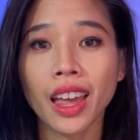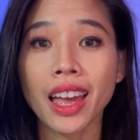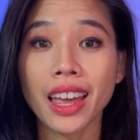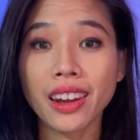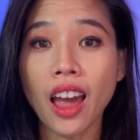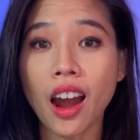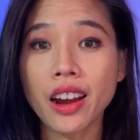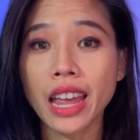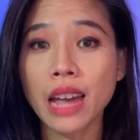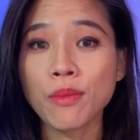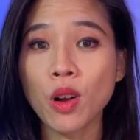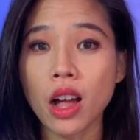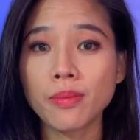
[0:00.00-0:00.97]
In our
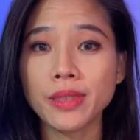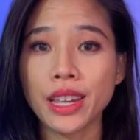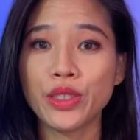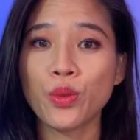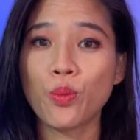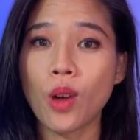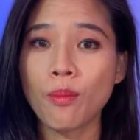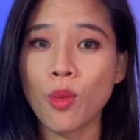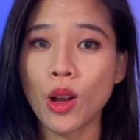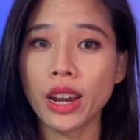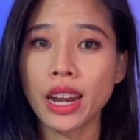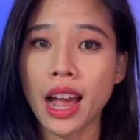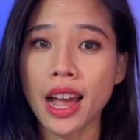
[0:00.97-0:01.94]
Camo update to
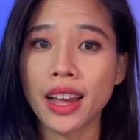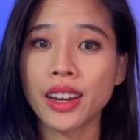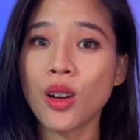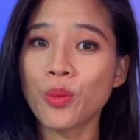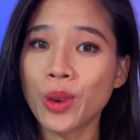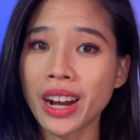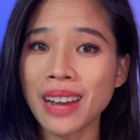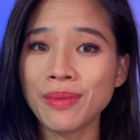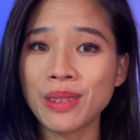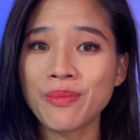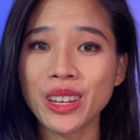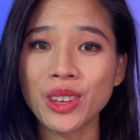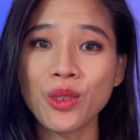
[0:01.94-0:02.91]
1.9, we're hyped
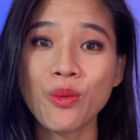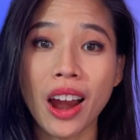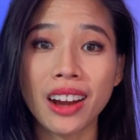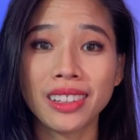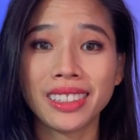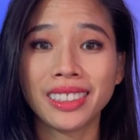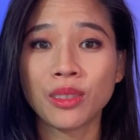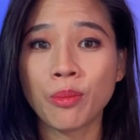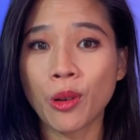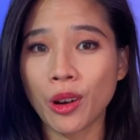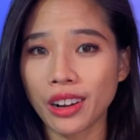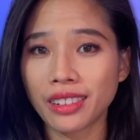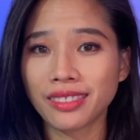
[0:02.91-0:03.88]
to bring you wireless
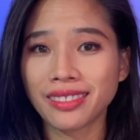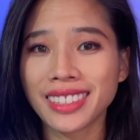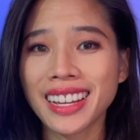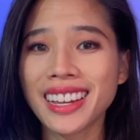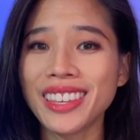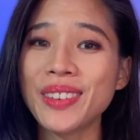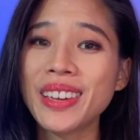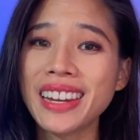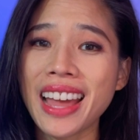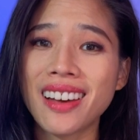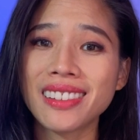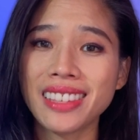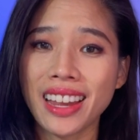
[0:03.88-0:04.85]
support. You can
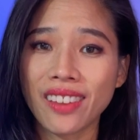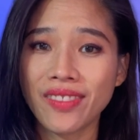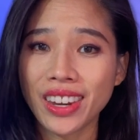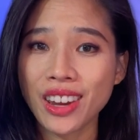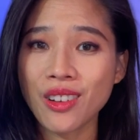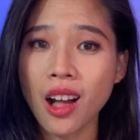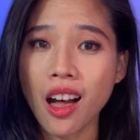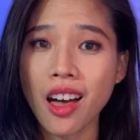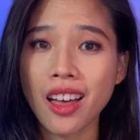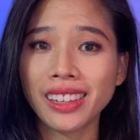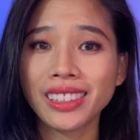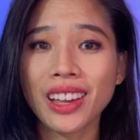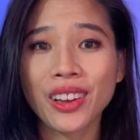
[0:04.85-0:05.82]
now take video
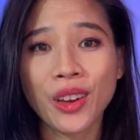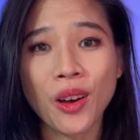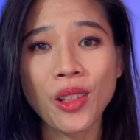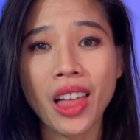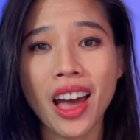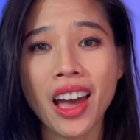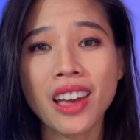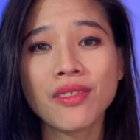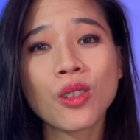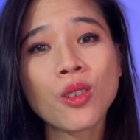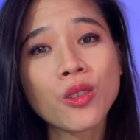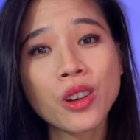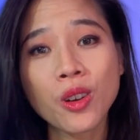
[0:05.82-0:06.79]
calls, go live,
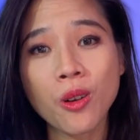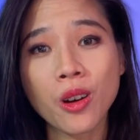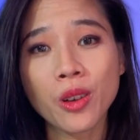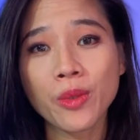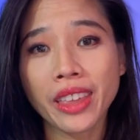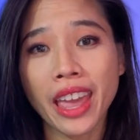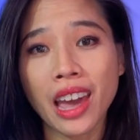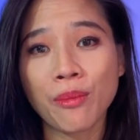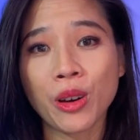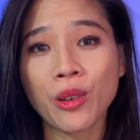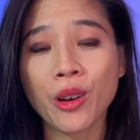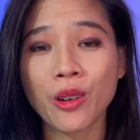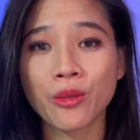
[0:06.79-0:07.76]
or record with
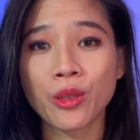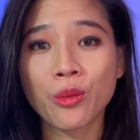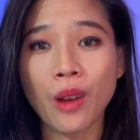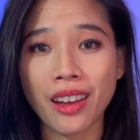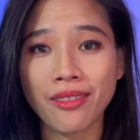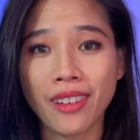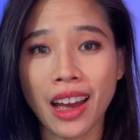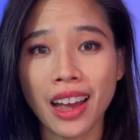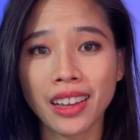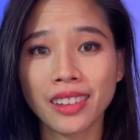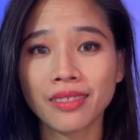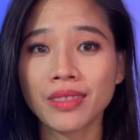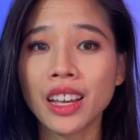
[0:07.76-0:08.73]
Camo over
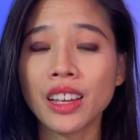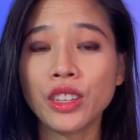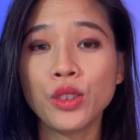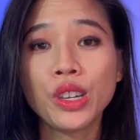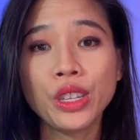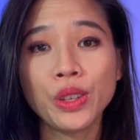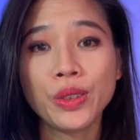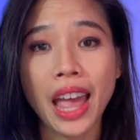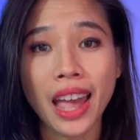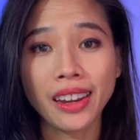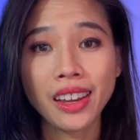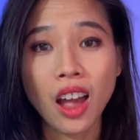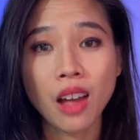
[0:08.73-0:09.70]
Wi-Fi. You can use
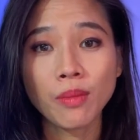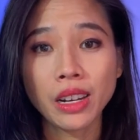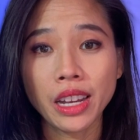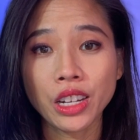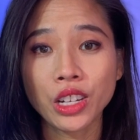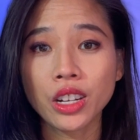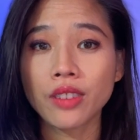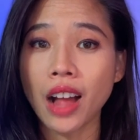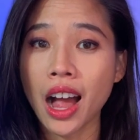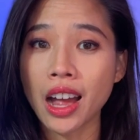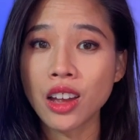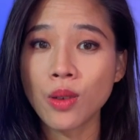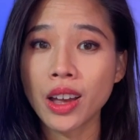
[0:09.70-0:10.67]
any combination of
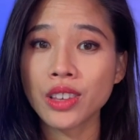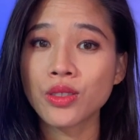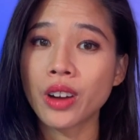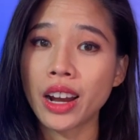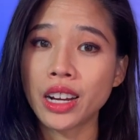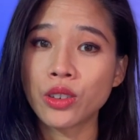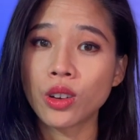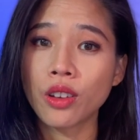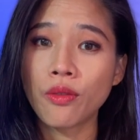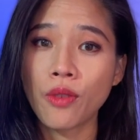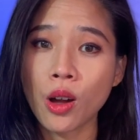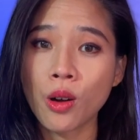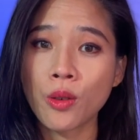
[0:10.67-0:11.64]
iOS or Android
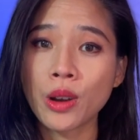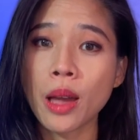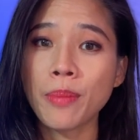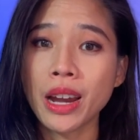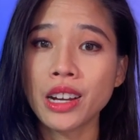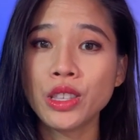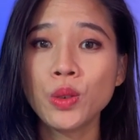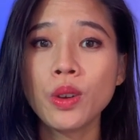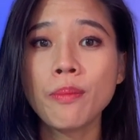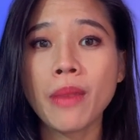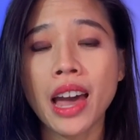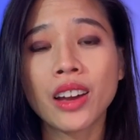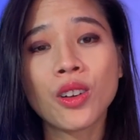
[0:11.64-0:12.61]
phone paired to a
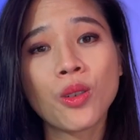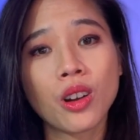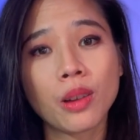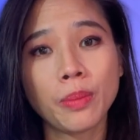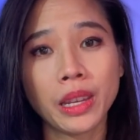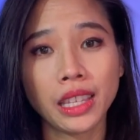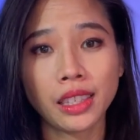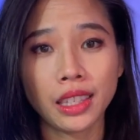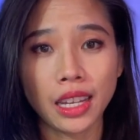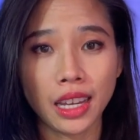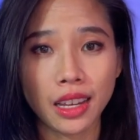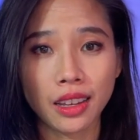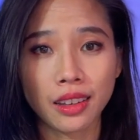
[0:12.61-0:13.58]
Mac or a
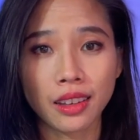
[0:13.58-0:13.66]
PC.